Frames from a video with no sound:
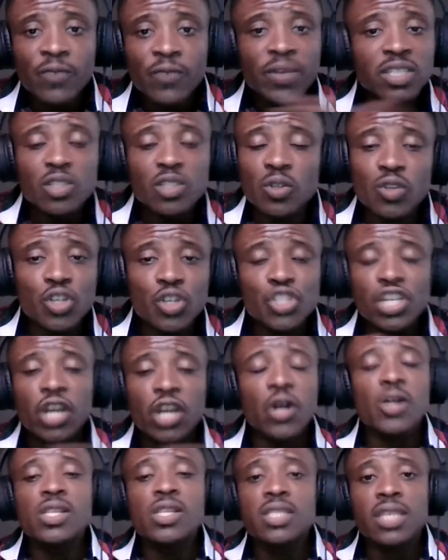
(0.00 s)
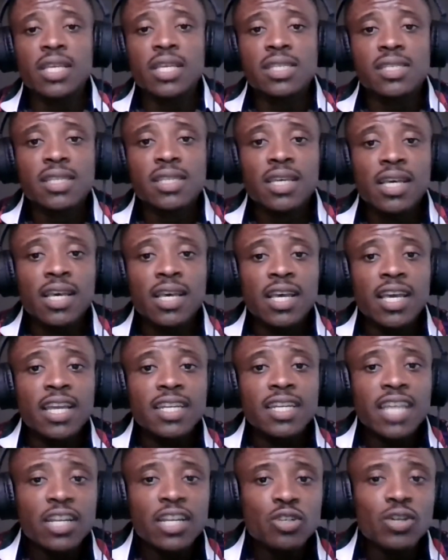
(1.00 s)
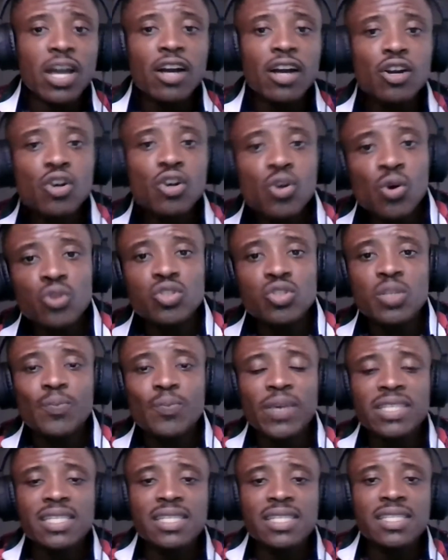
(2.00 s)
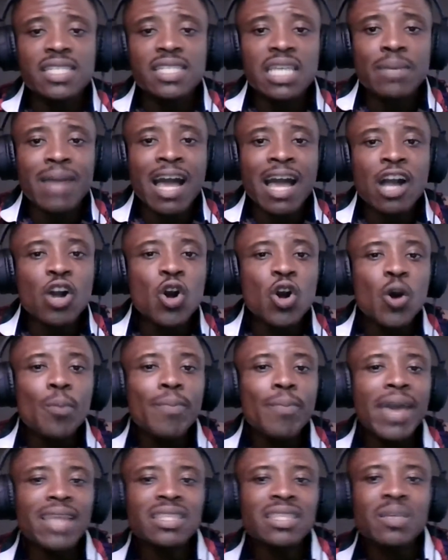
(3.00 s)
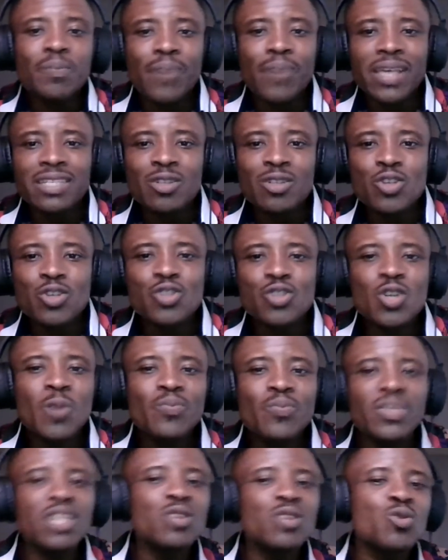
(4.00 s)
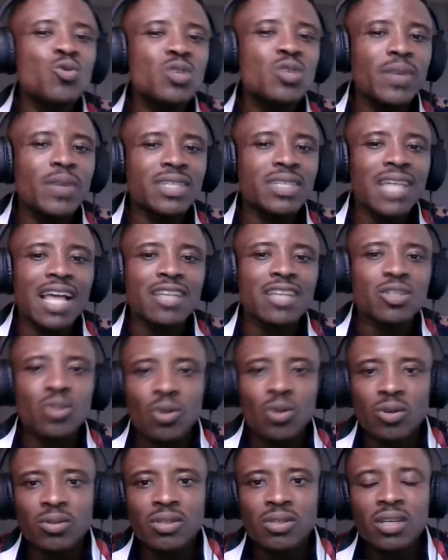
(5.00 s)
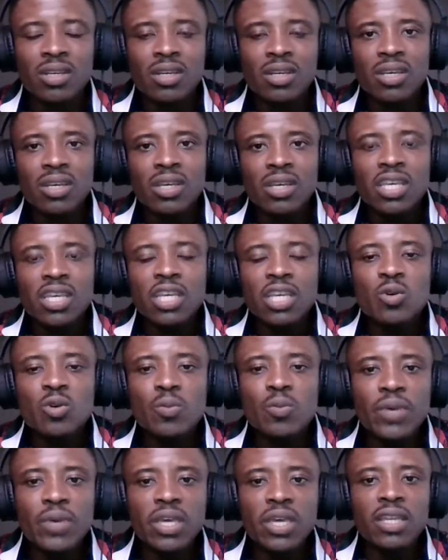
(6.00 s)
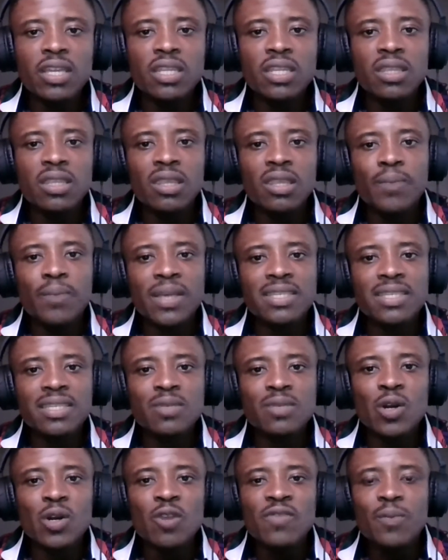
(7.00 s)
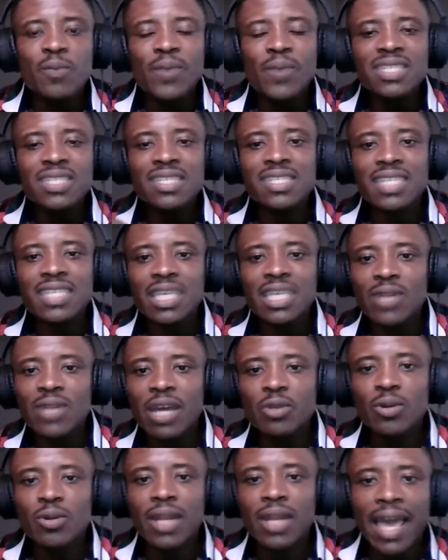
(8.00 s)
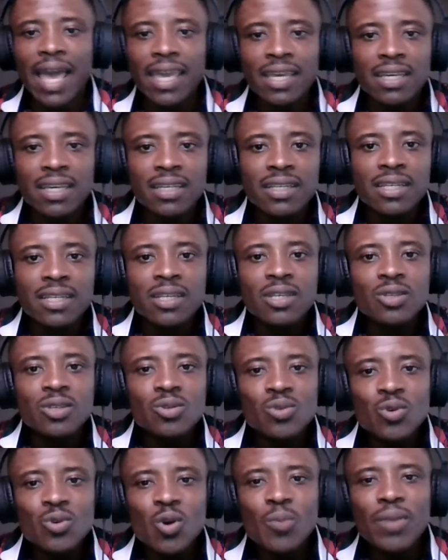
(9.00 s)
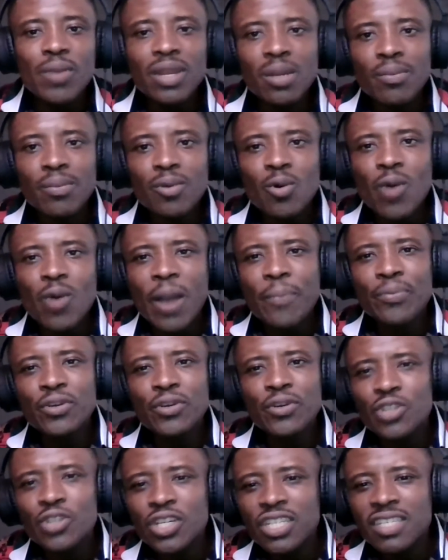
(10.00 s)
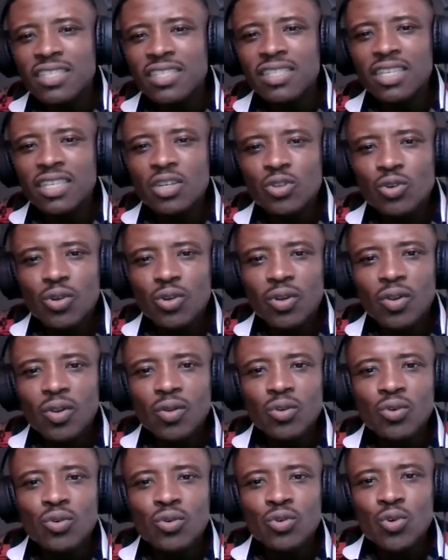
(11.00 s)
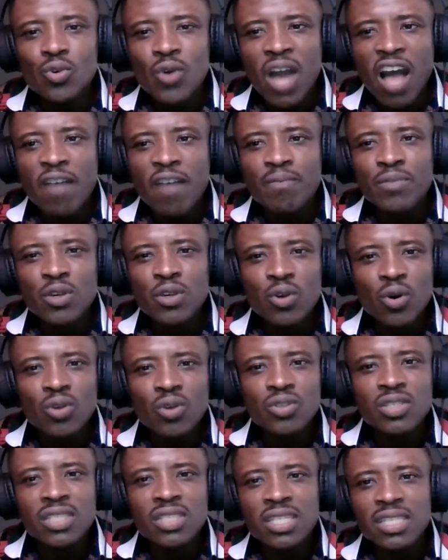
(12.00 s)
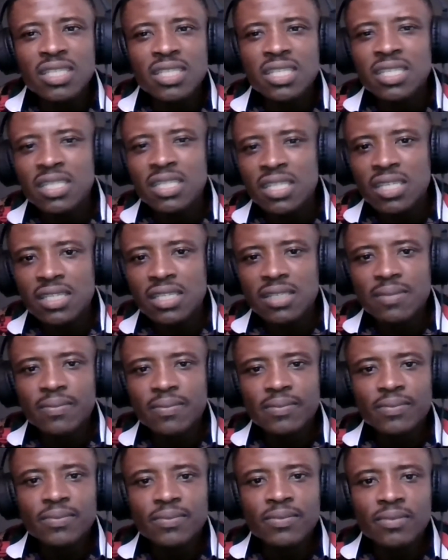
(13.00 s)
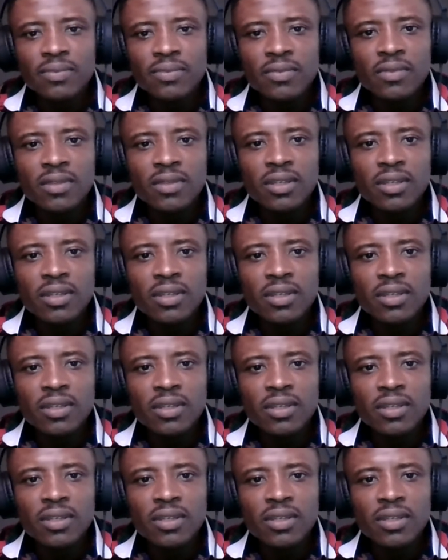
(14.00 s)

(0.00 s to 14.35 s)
person does not share content, then you can go to the person's DM and commend the person on something good the person has done. It could be the person, one of the person's skill that you like. Comment them, oh, I appreciate this skill you have because this, this, this. Hmm?